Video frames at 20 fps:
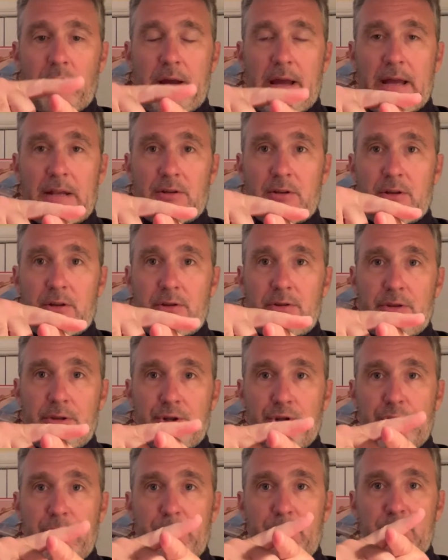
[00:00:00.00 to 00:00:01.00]
and the
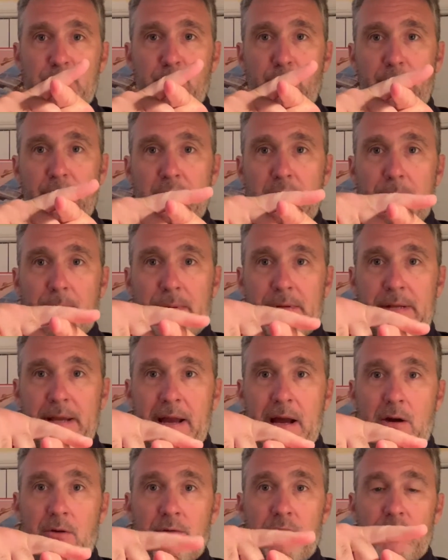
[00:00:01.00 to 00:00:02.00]
ship is moving up and
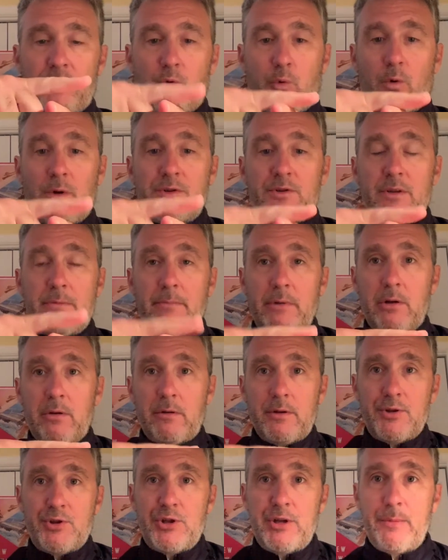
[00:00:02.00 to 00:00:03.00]
down towards the
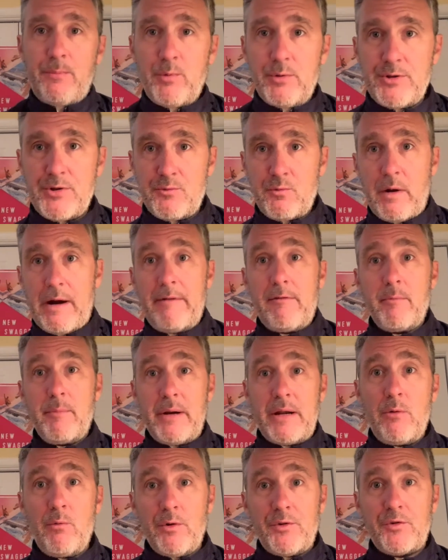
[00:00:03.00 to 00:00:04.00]
middle of the ship, which is why
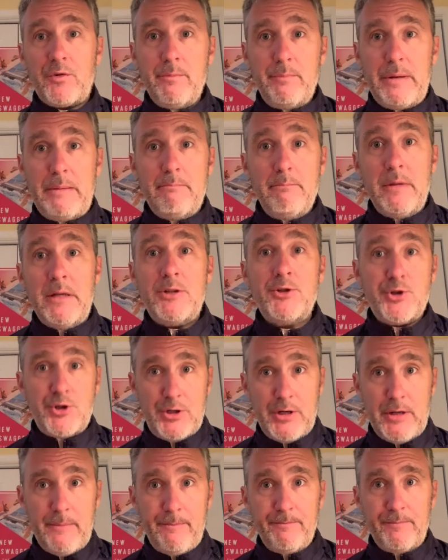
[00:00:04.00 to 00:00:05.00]
everybody wants to be
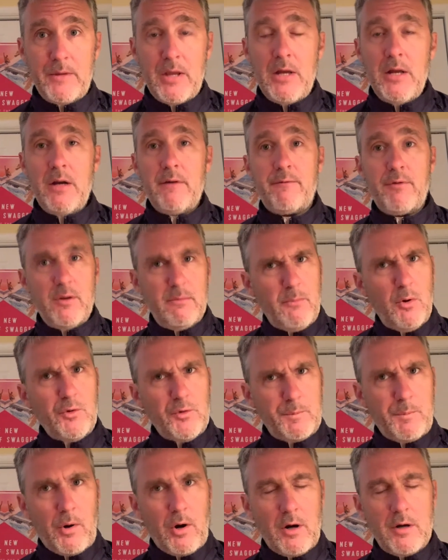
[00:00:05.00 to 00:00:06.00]
midship for the
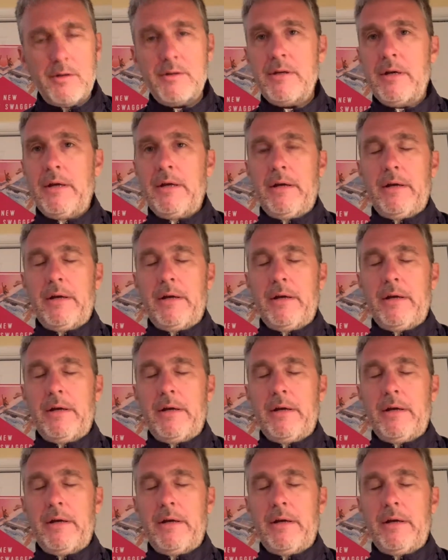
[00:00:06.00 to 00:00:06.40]
most part,